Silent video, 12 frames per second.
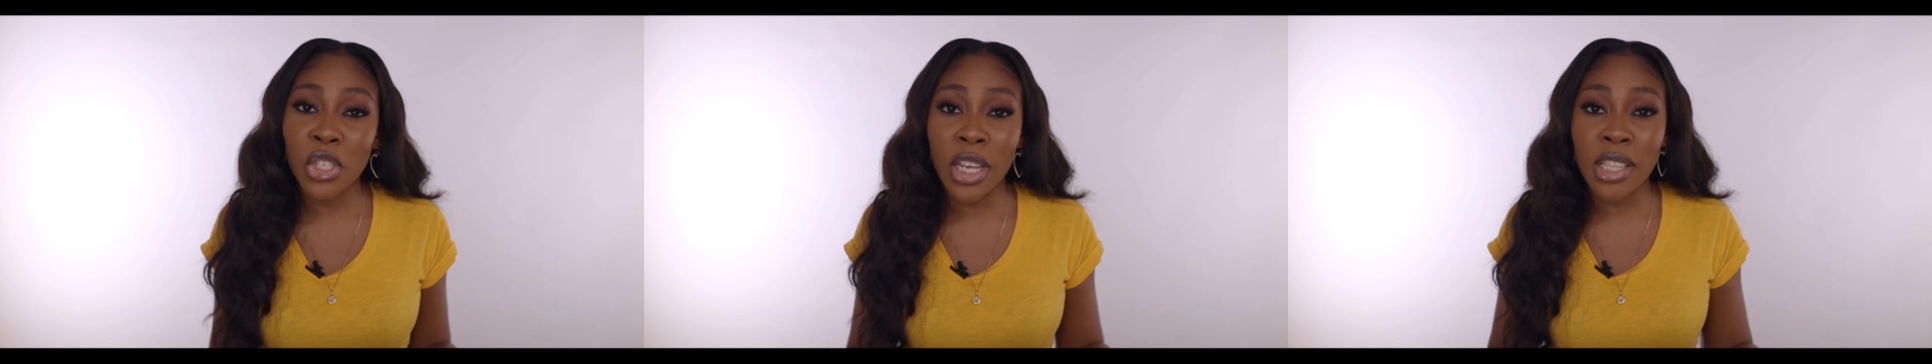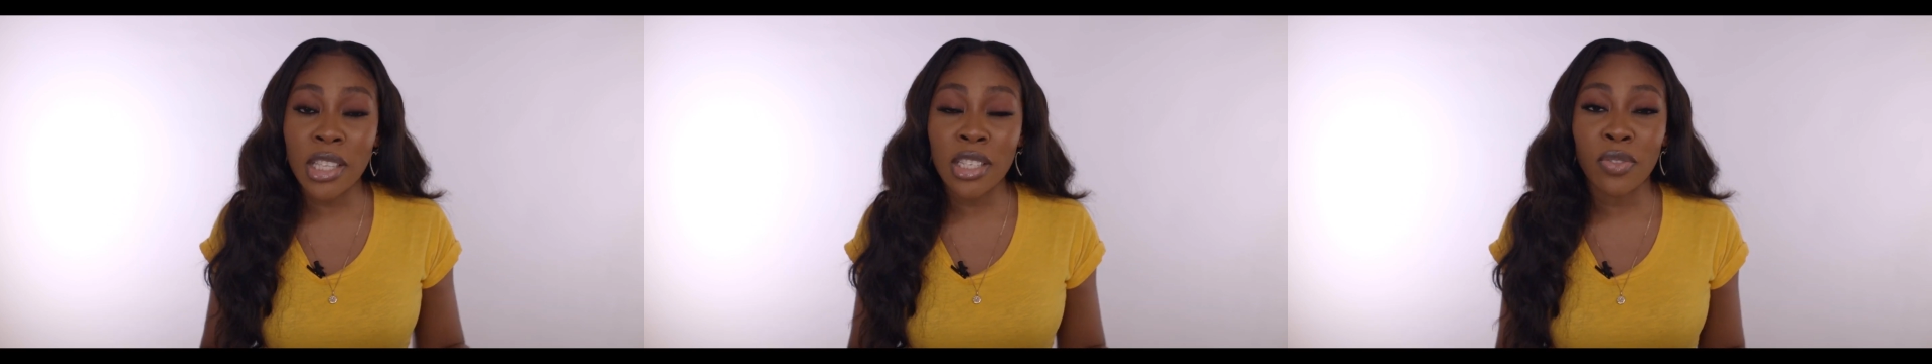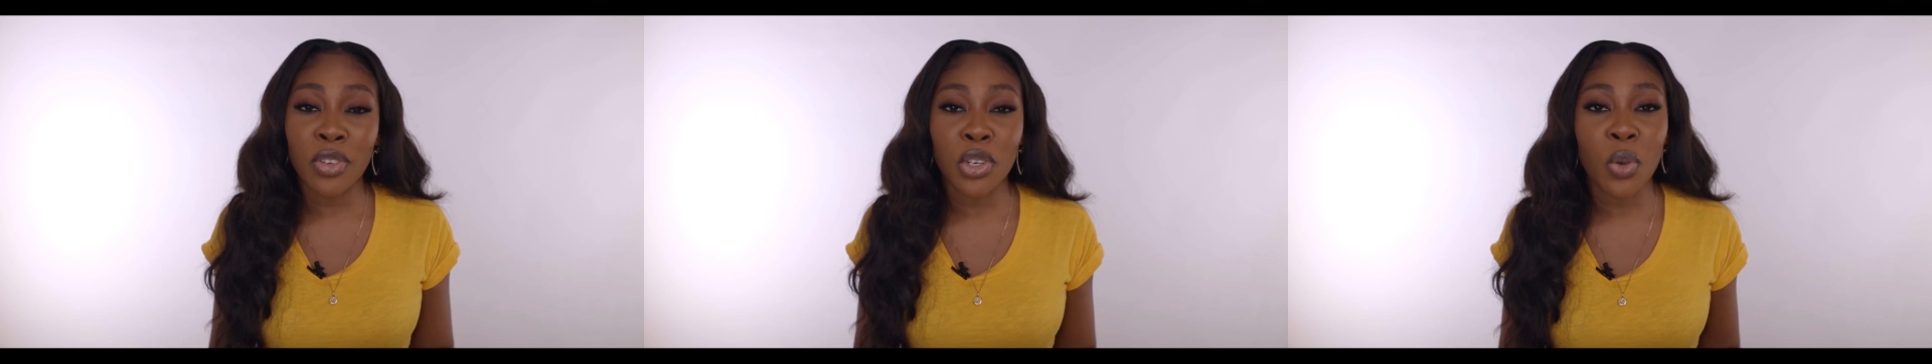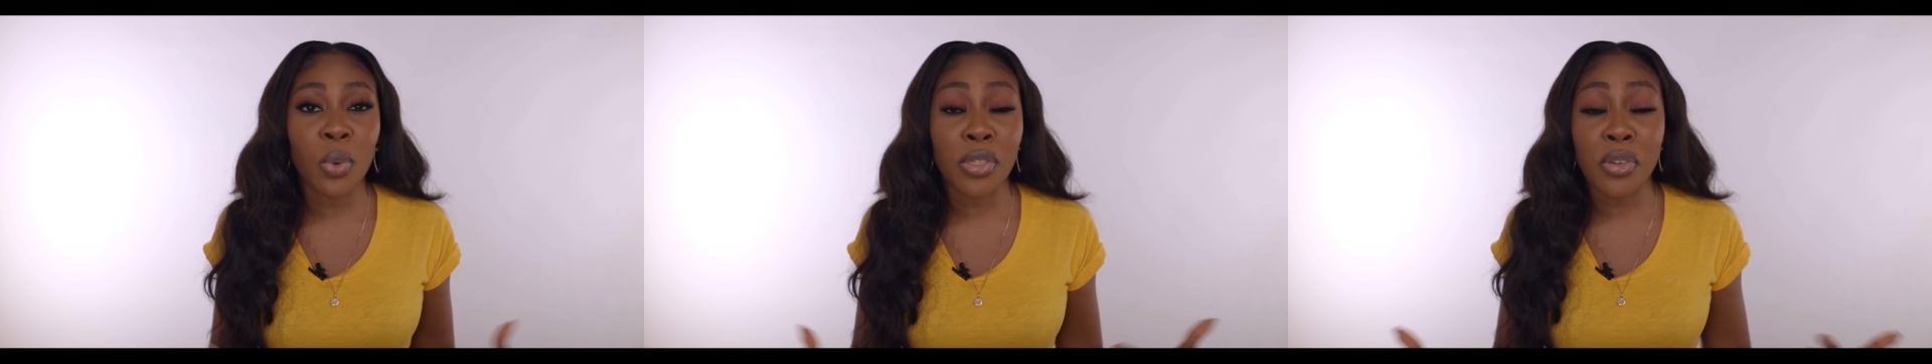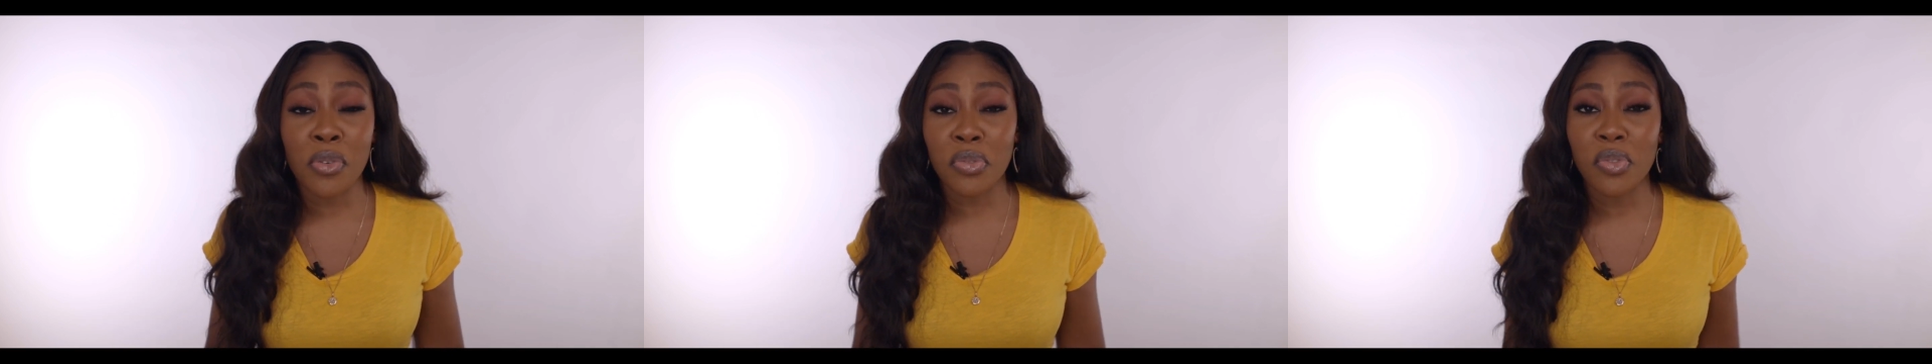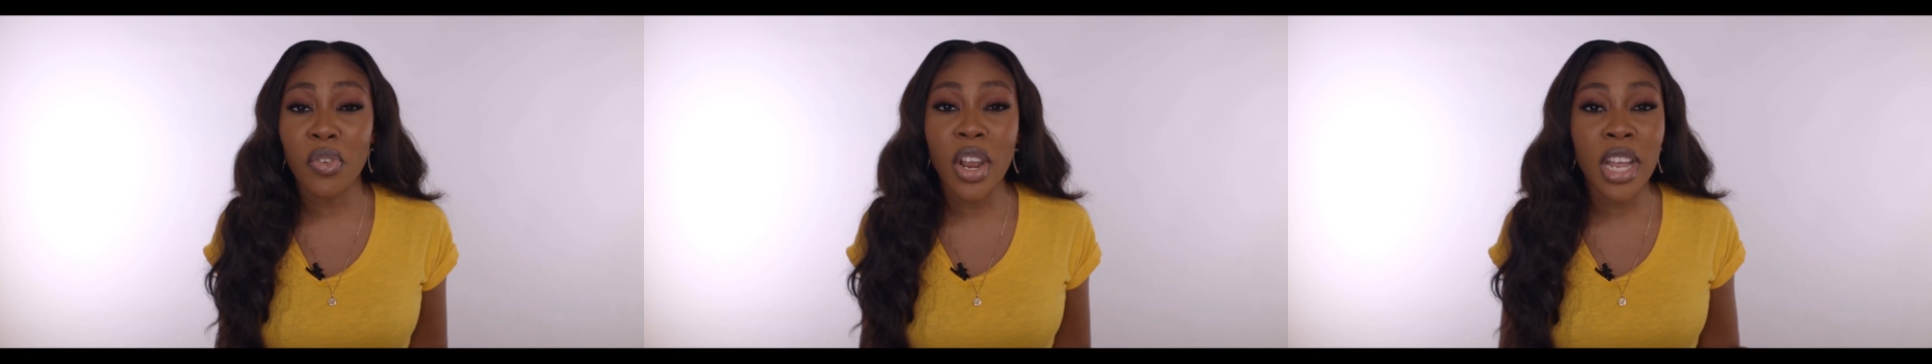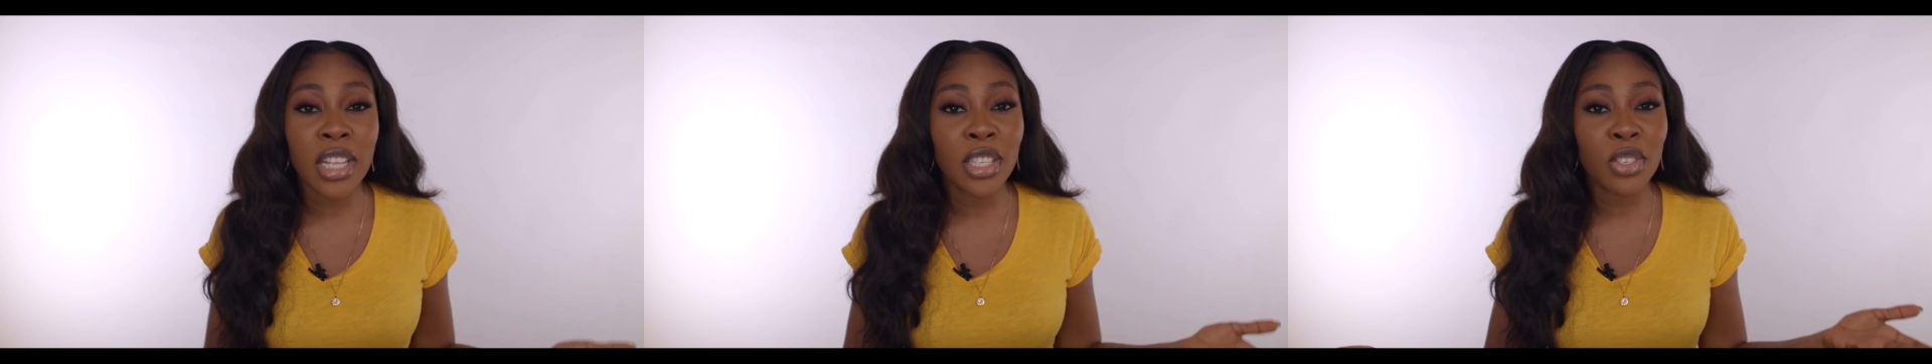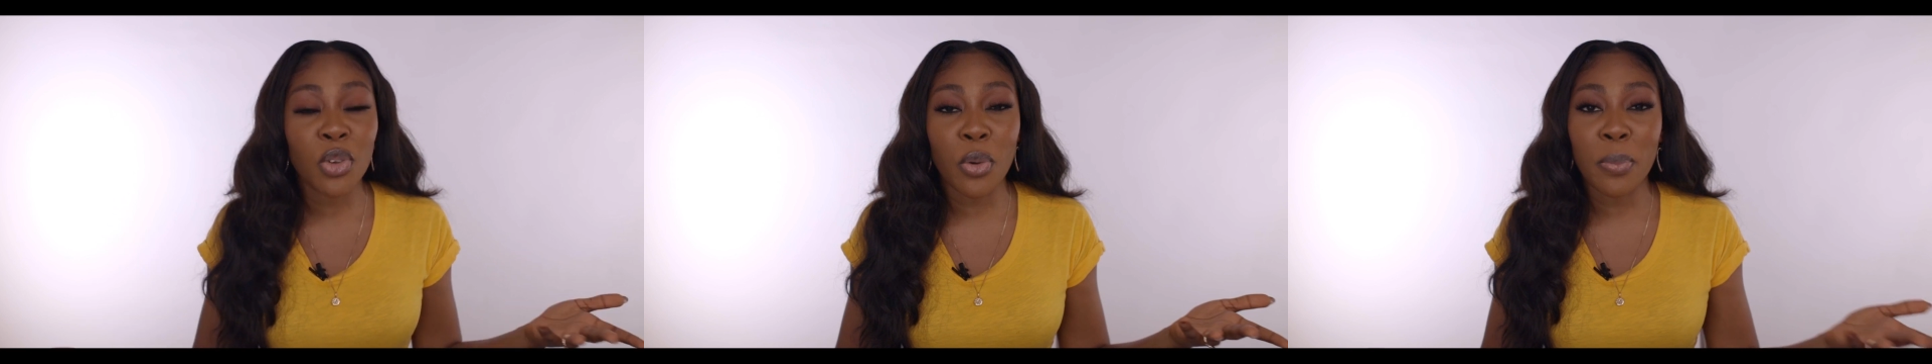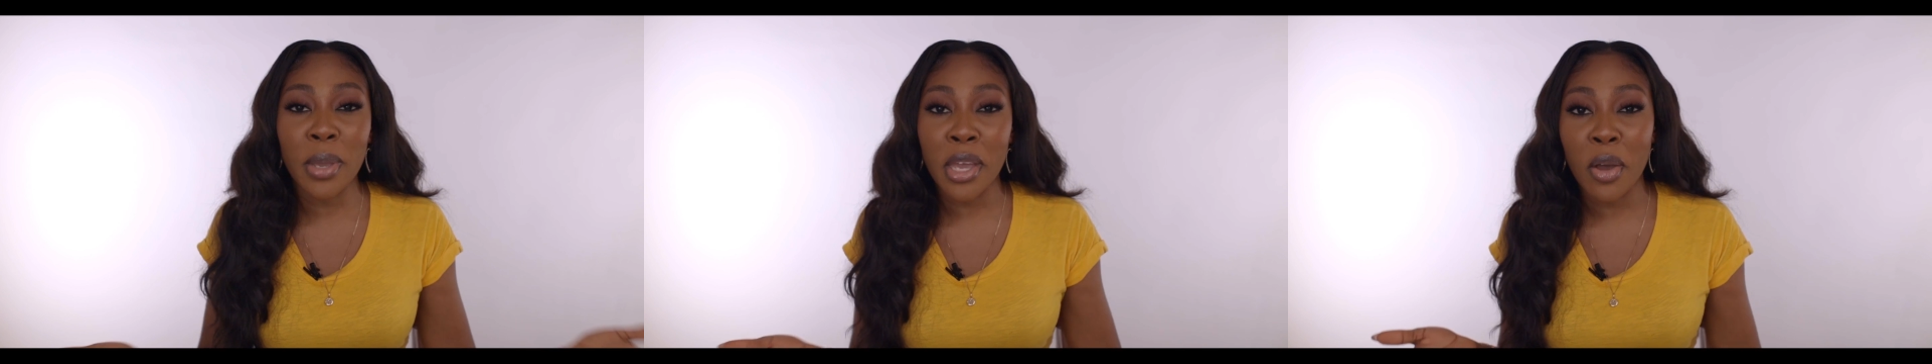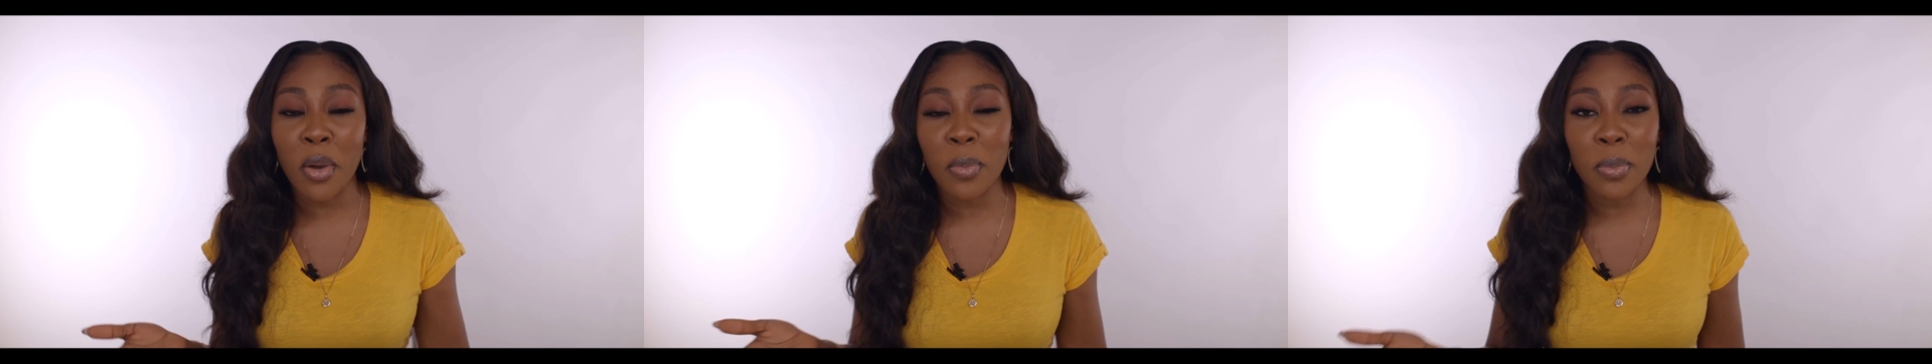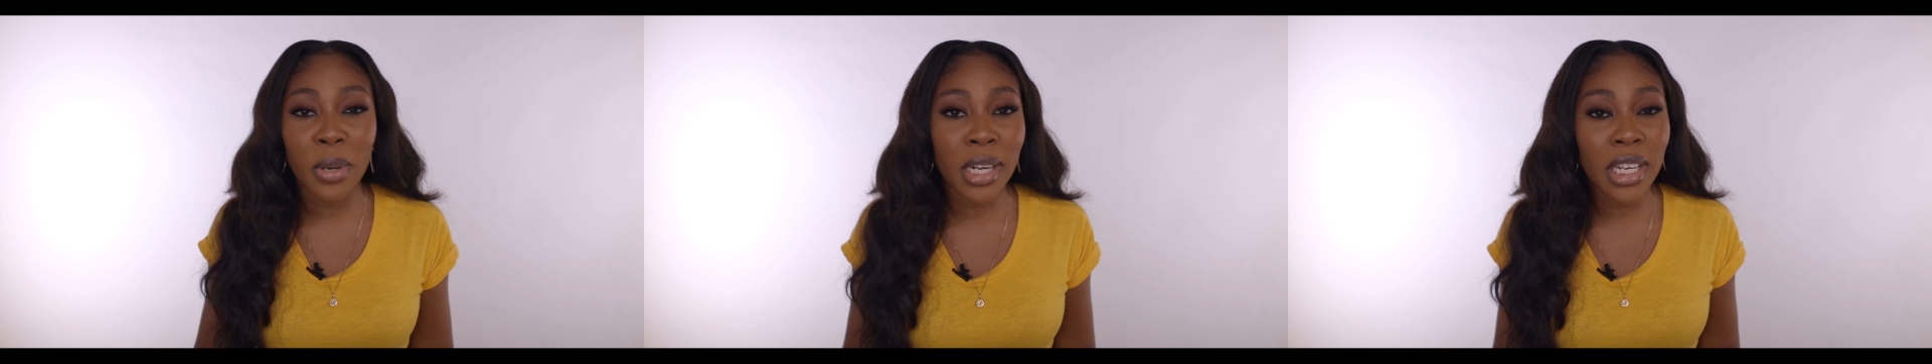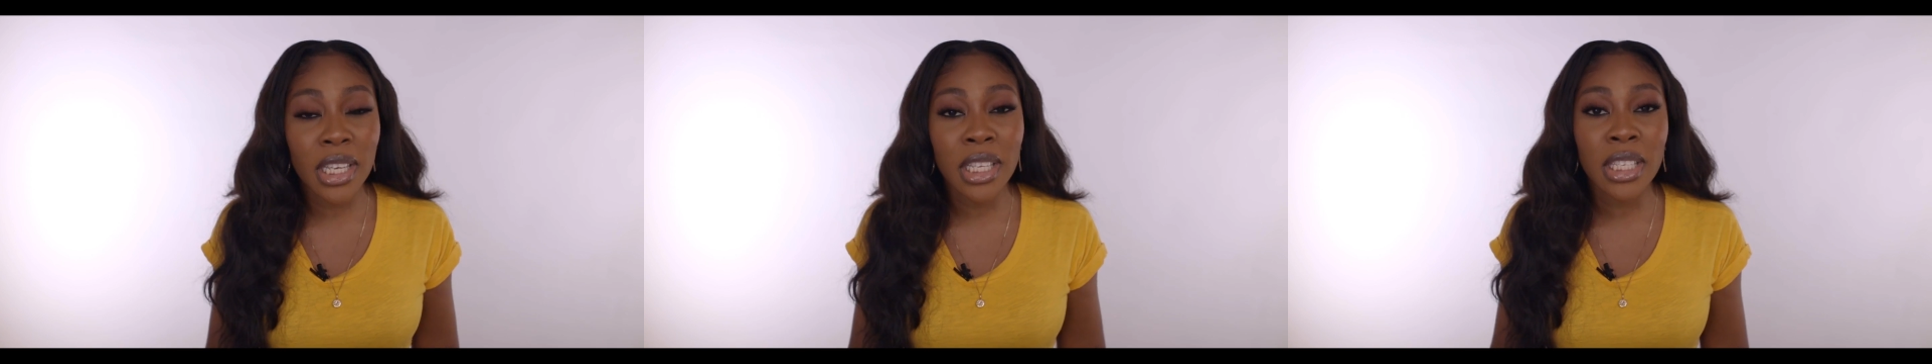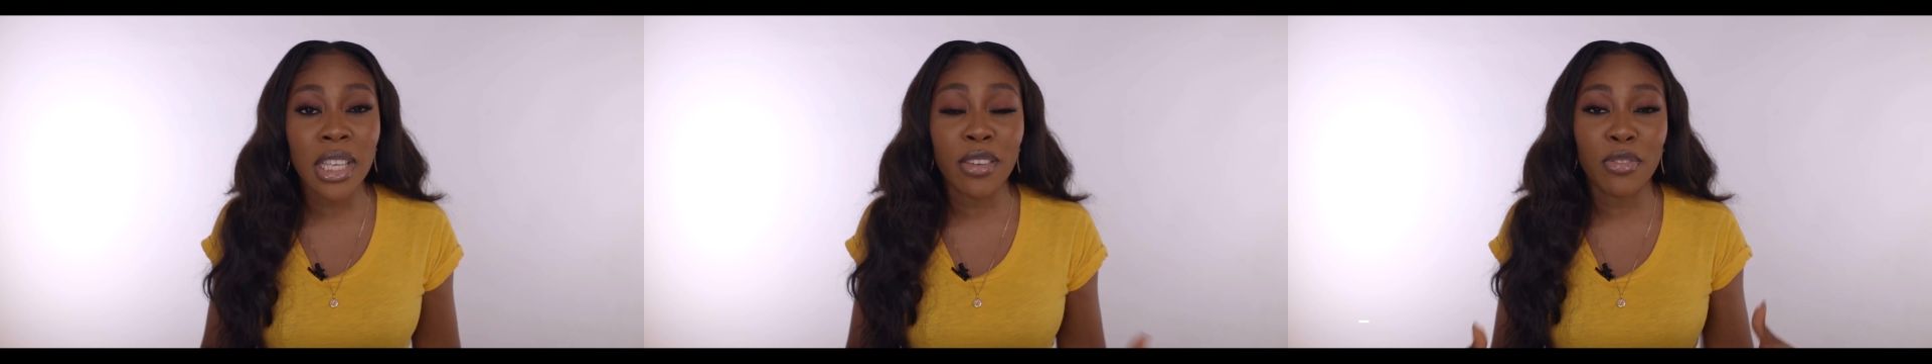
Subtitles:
share this video with your friends, your makeup buddies,